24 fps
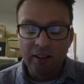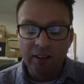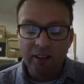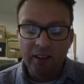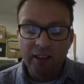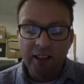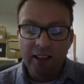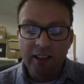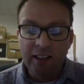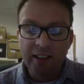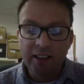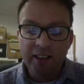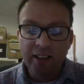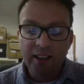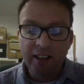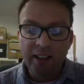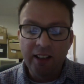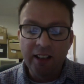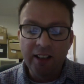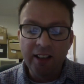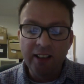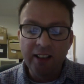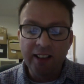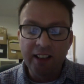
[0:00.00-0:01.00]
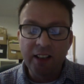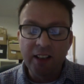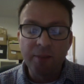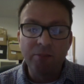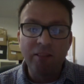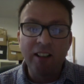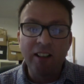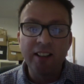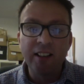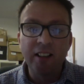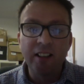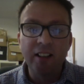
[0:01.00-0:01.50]
is is an
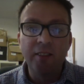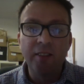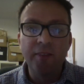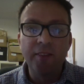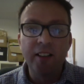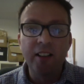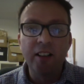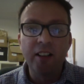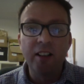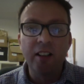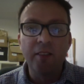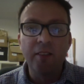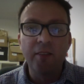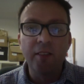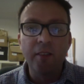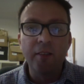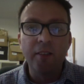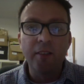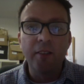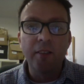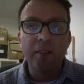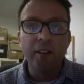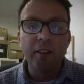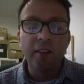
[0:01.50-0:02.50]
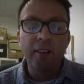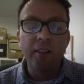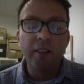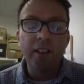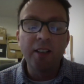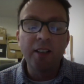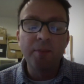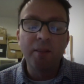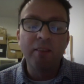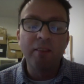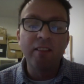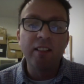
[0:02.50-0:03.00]
expression of this of a, a
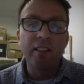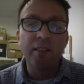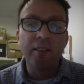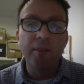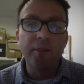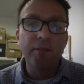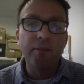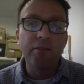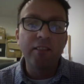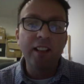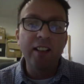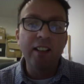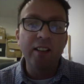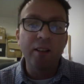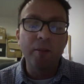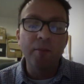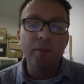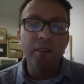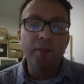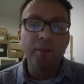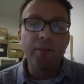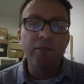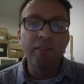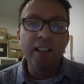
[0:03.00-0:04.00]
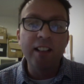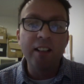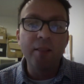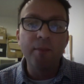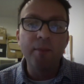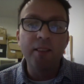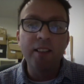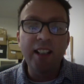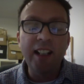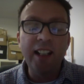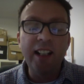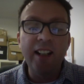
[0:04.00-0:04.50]
spirit of freedom and freedom
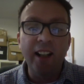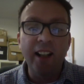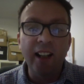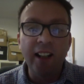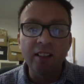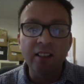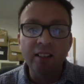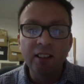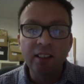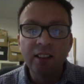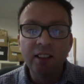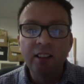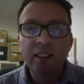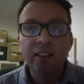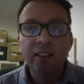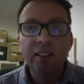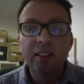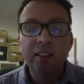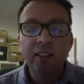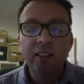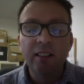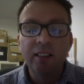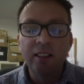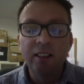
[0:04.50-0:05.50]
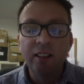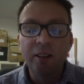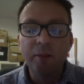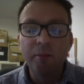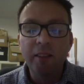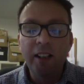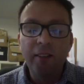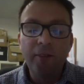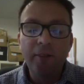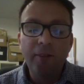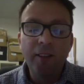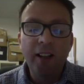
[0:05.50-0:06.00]
seeking. Um,
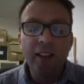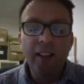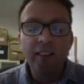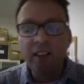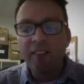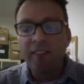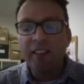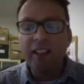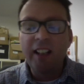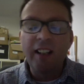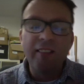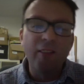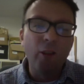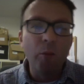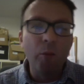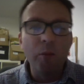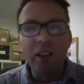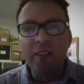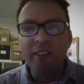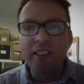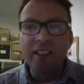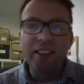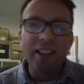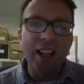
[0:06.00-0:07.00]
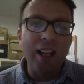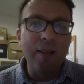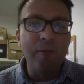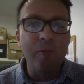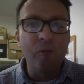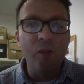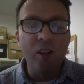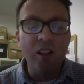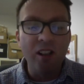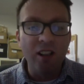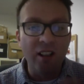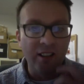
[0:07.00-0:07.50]
And in fact, I think they're almost the same
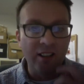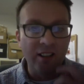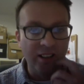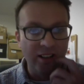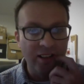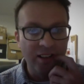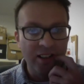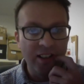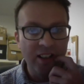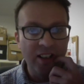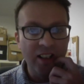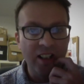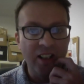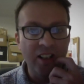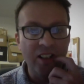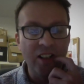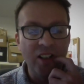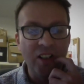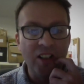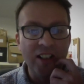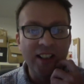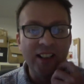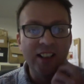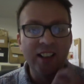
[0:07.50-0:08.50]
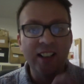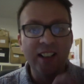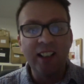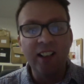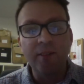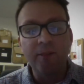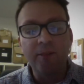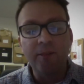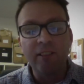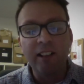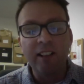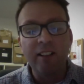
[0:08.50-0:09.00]
word. You know, idling
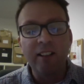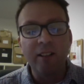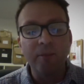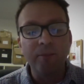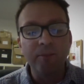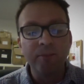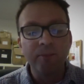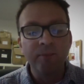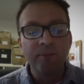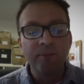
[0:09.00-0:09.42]
and freedom.